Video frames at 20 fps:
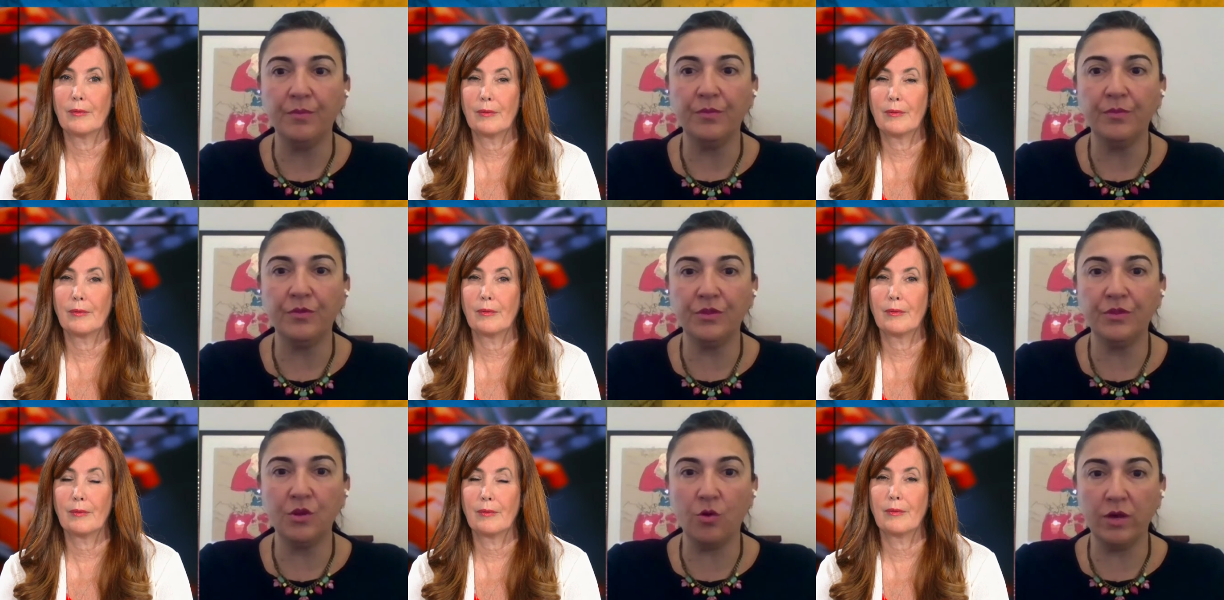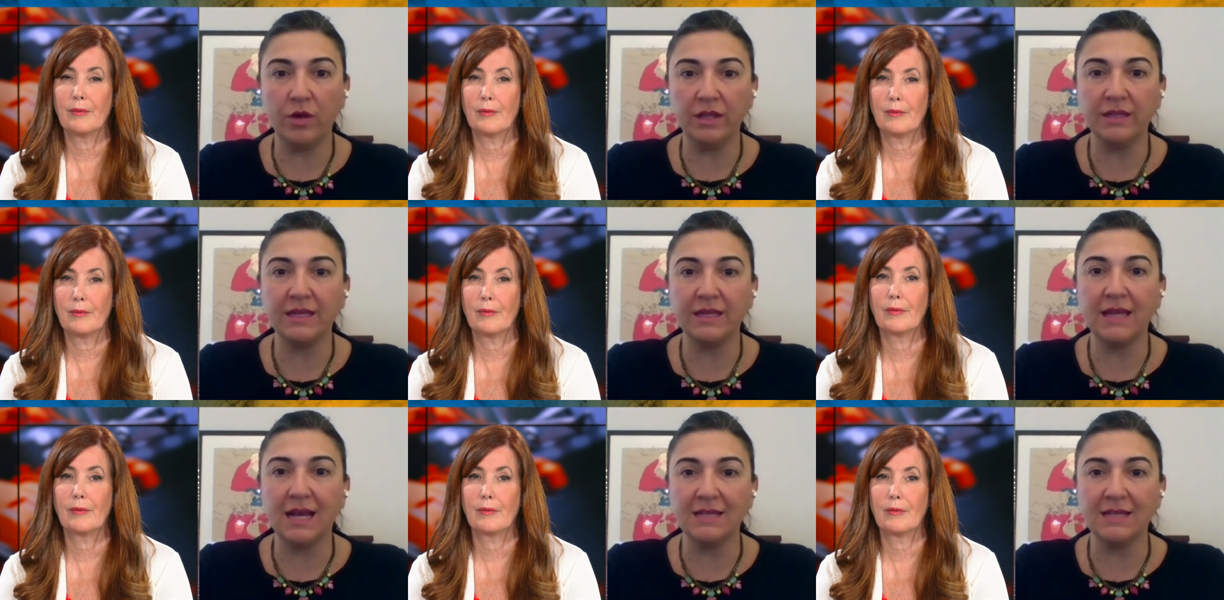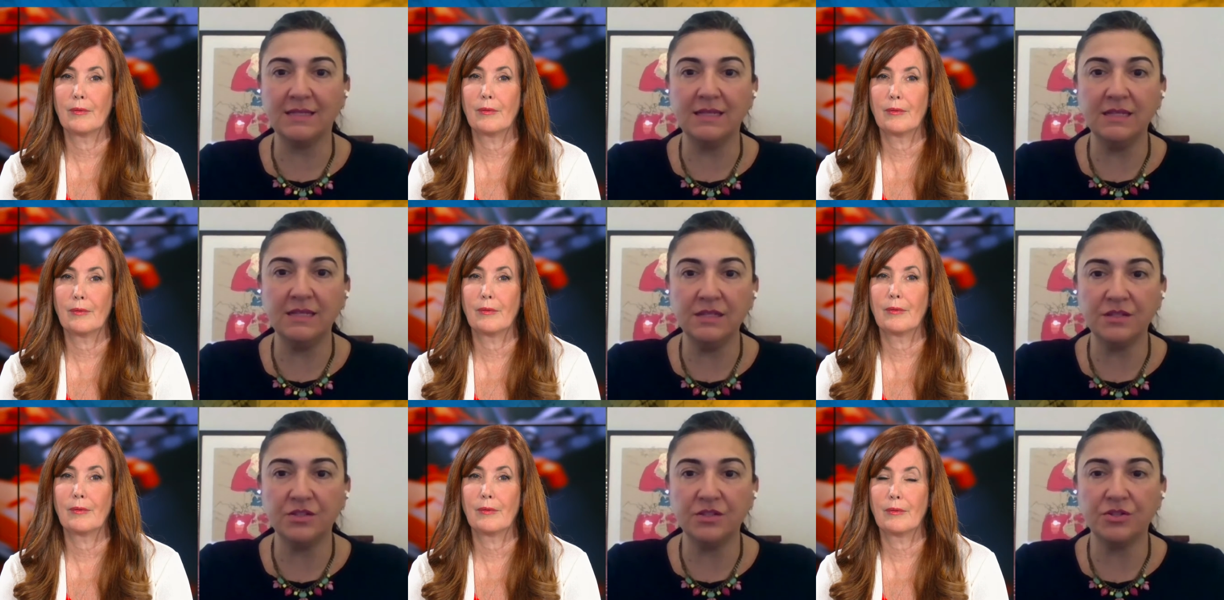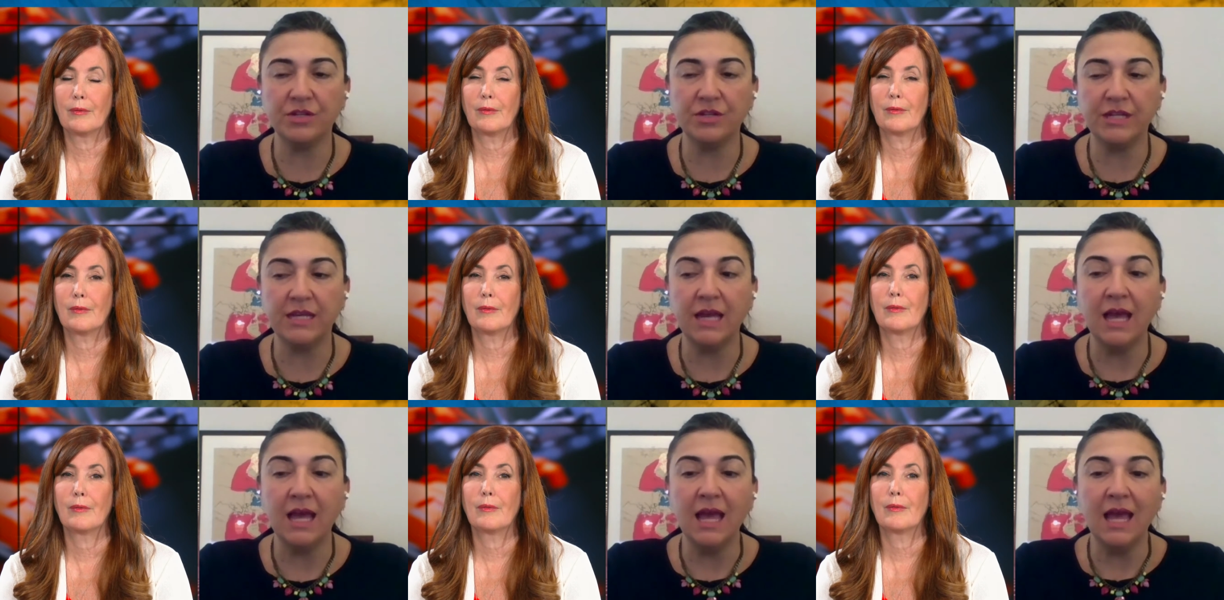Speaker 1: the oil and gas
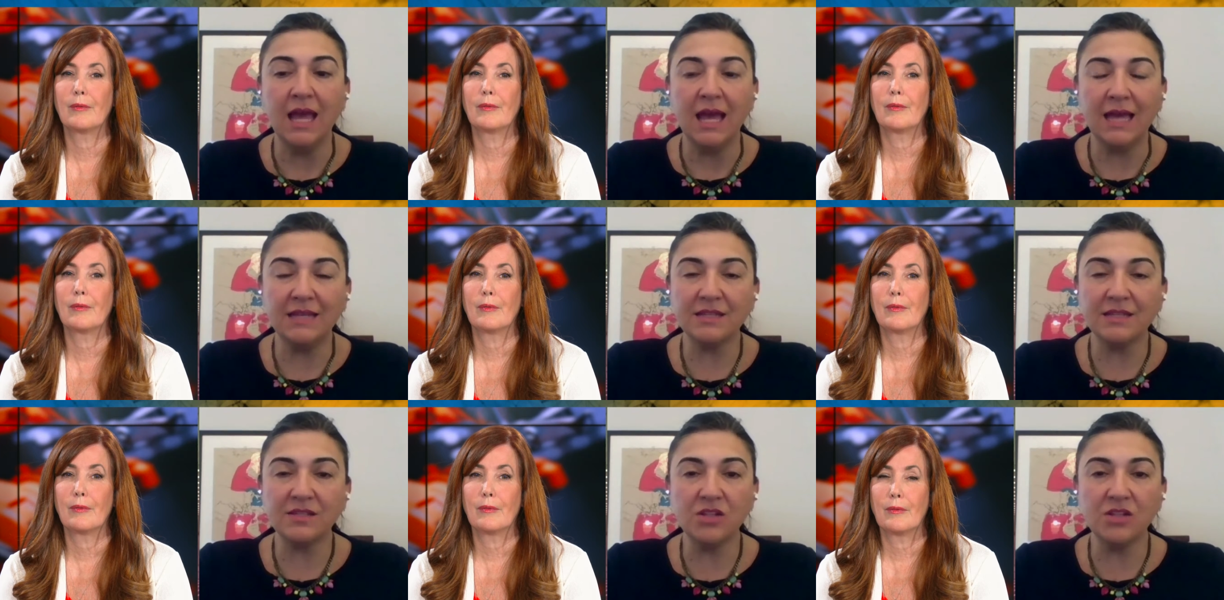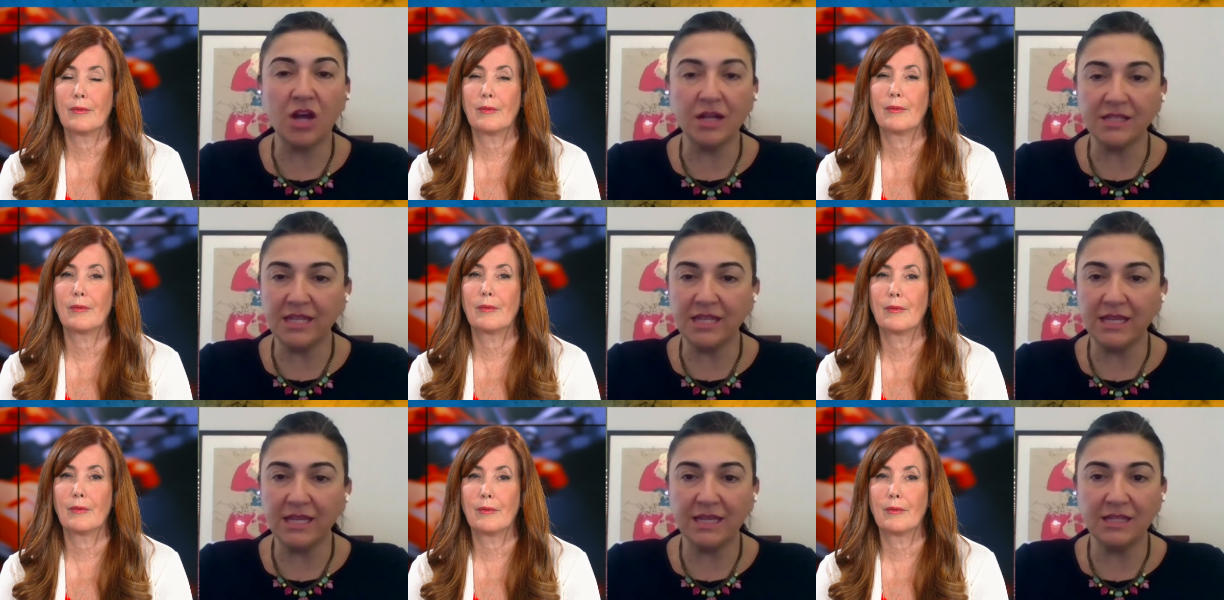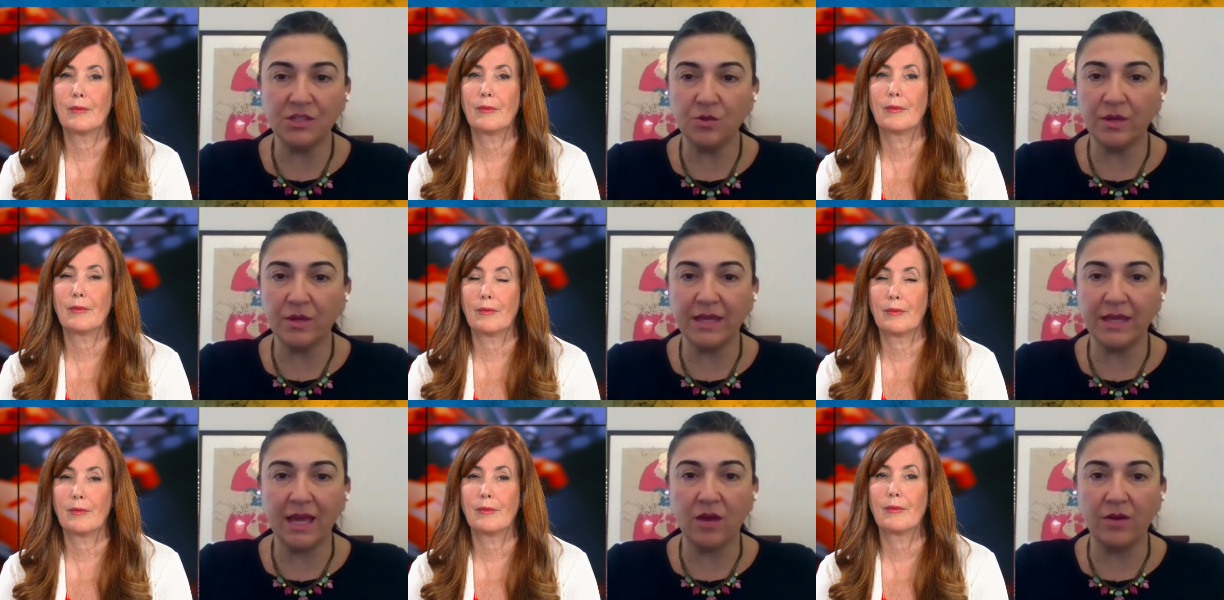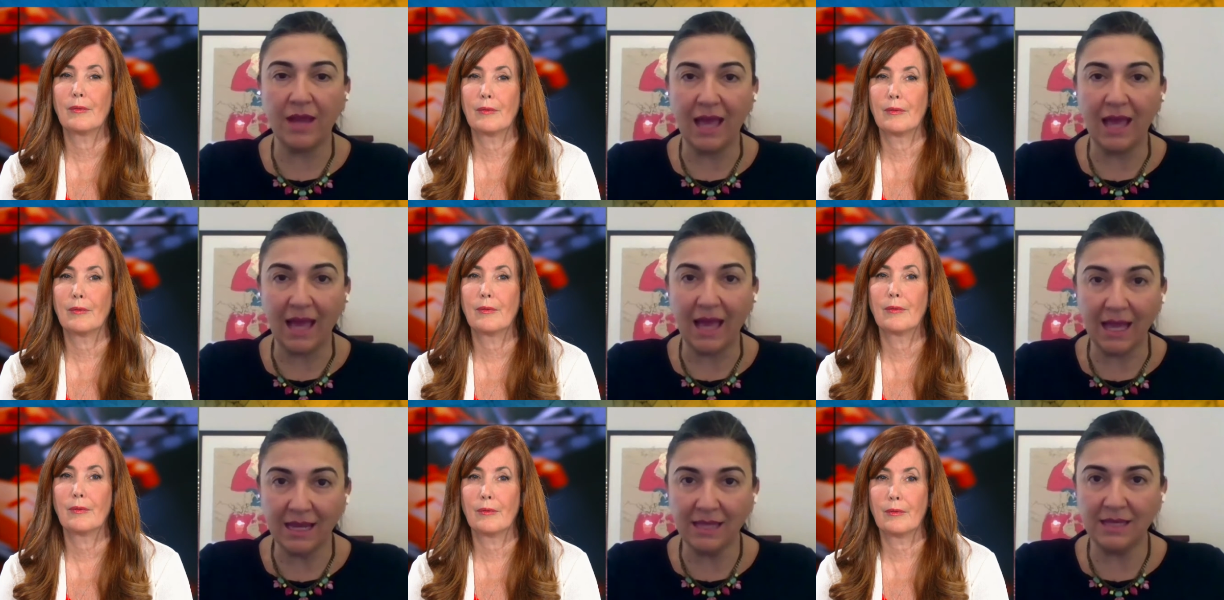industry and does not take into account
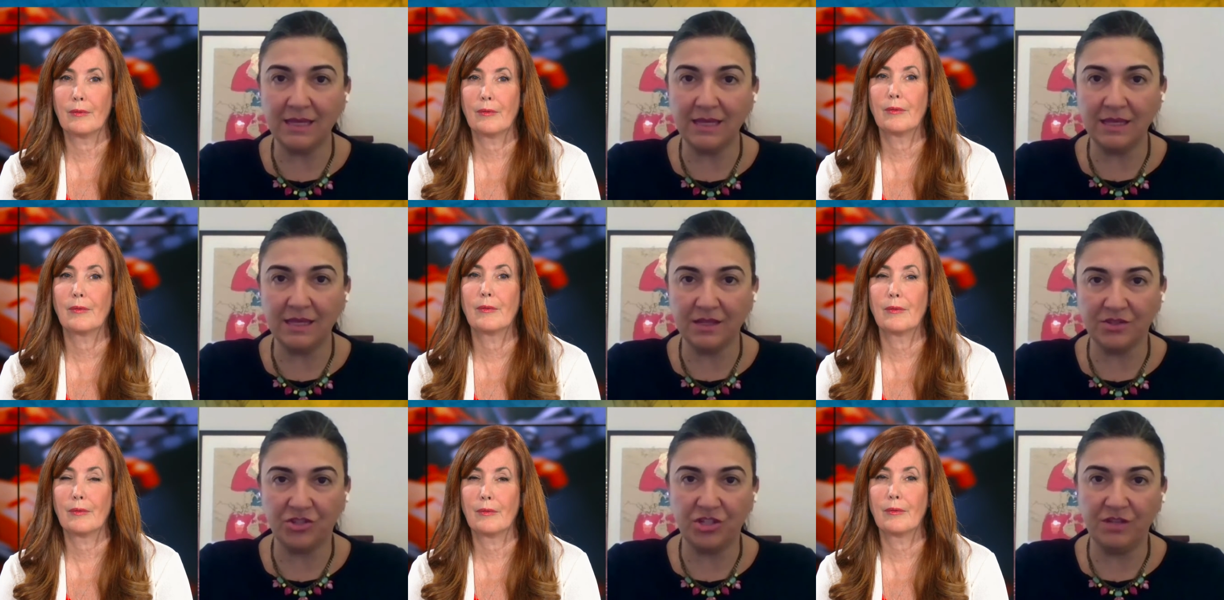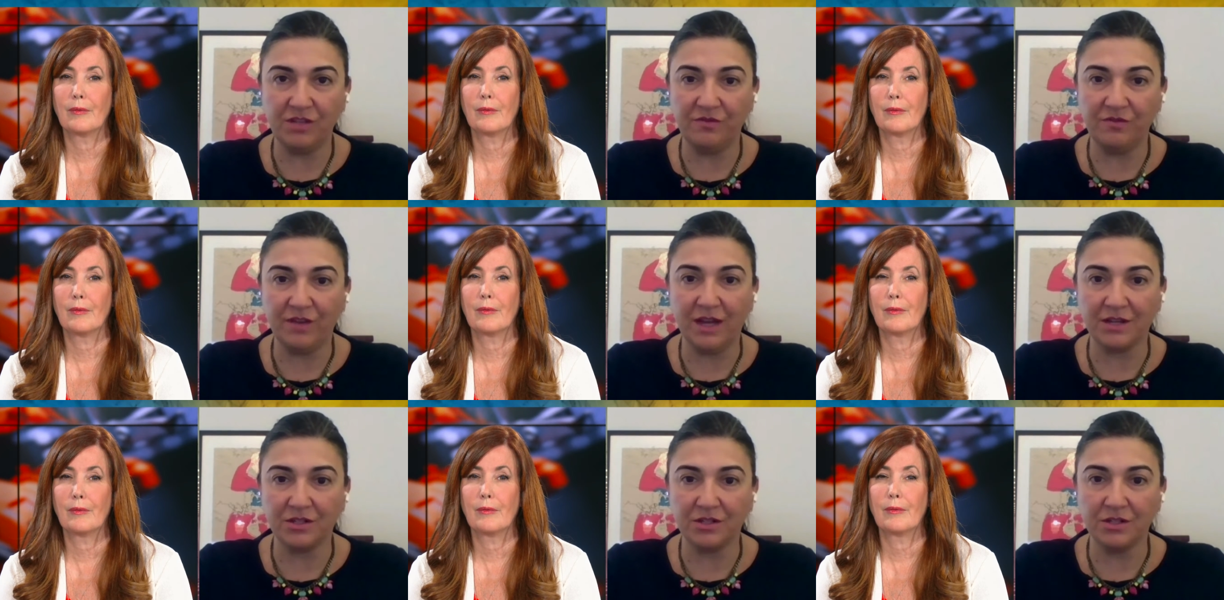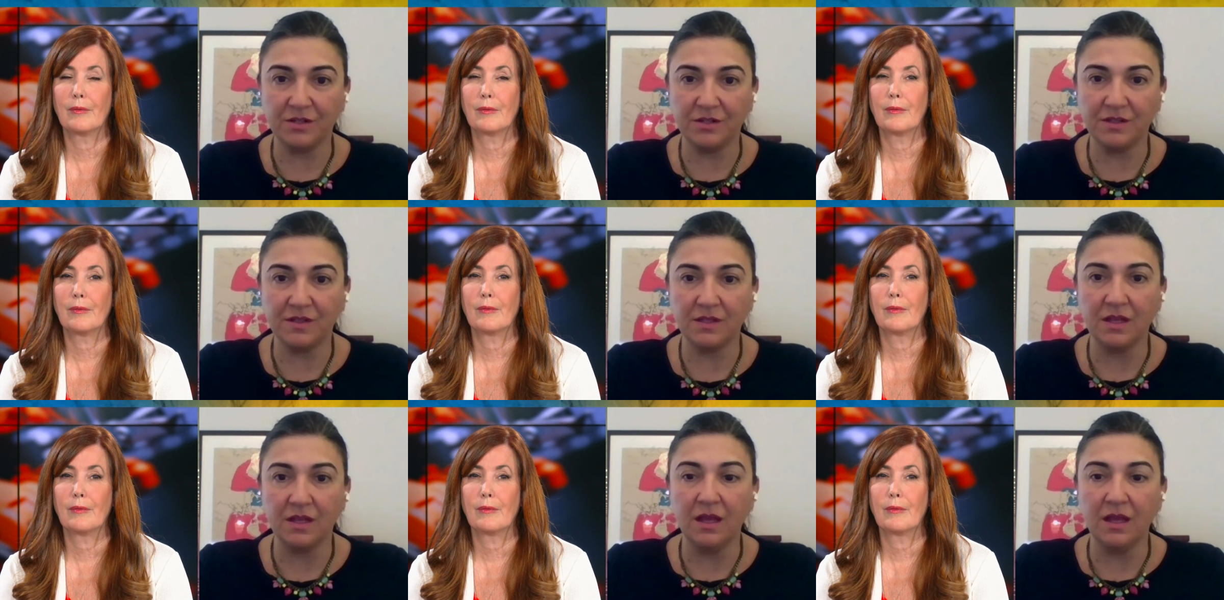any ESG factors.